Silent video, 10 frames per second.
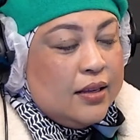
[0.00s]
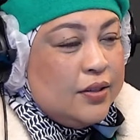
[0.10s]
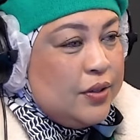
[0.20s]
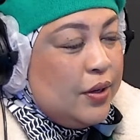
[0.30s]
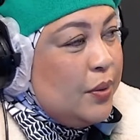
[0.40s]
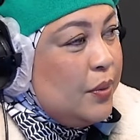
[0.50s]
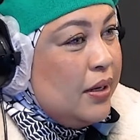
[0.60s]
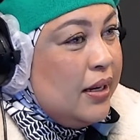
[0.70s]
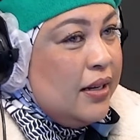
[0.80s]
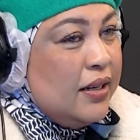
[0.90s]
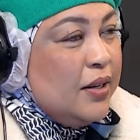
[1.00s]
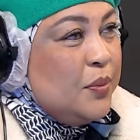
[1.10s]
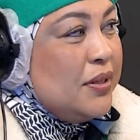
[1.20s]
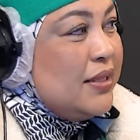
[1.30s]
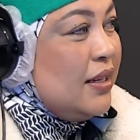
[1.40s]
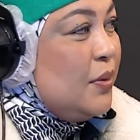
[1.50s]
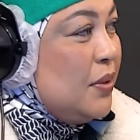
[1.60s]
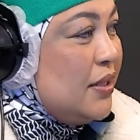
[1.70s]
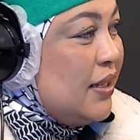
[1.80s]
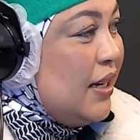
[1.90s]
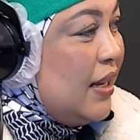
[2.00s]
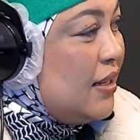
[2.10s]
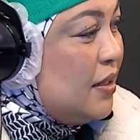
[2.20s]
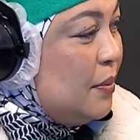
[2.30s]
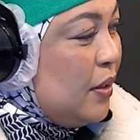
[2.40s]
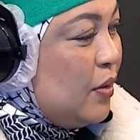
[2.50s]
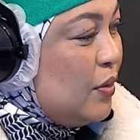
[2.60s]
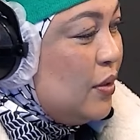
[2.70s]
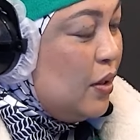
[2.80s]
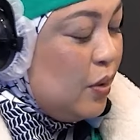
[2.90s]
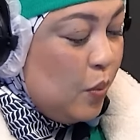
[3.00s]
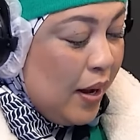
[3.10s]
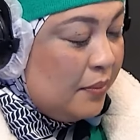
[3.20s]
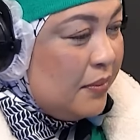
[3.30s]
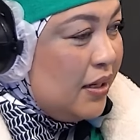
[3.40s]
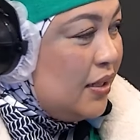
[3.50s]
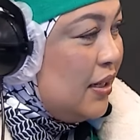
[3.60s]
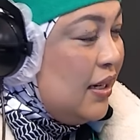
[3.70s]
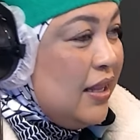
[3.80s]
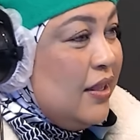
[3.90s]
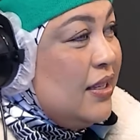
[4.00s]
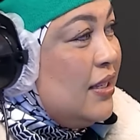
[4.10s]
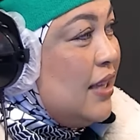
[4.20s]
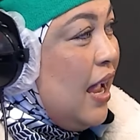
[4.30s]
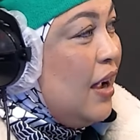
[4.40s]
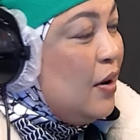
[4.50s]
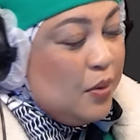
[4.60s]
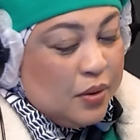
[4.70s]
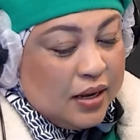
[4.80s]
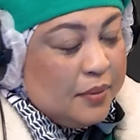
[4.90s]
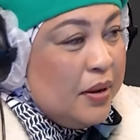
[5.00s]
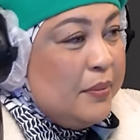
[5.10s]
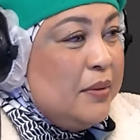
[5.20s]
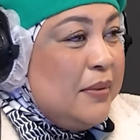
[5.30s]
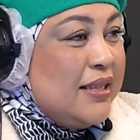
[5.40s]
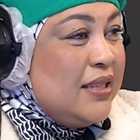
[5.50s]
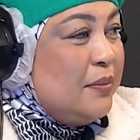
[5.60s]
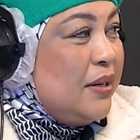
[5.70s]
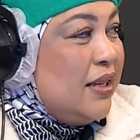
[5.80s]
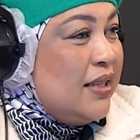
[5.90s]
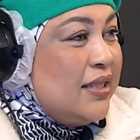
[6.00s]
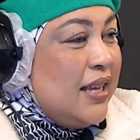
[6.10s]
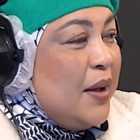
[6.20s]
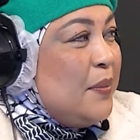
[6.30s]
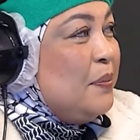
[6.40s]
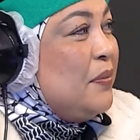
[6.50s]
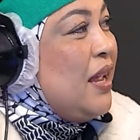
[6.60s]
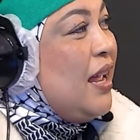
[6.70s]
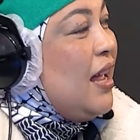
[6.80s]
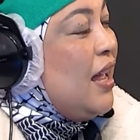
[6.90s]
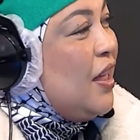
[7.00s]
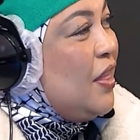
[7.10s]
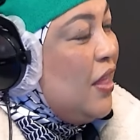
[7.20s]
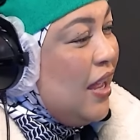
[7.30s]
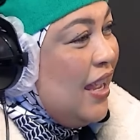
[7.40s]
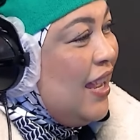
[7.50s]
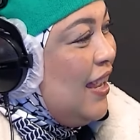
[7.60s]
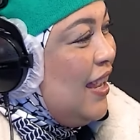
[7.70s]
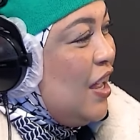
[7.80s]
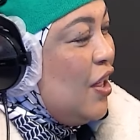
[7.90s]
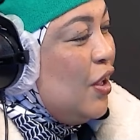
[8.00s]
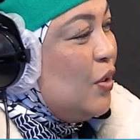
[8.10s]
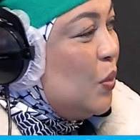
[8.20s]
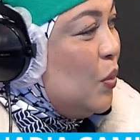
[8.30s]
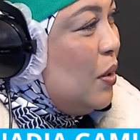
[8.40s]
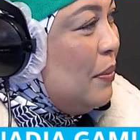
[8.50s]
So it was crazy because the one minute, and this is how, I mean, my siblings, they talk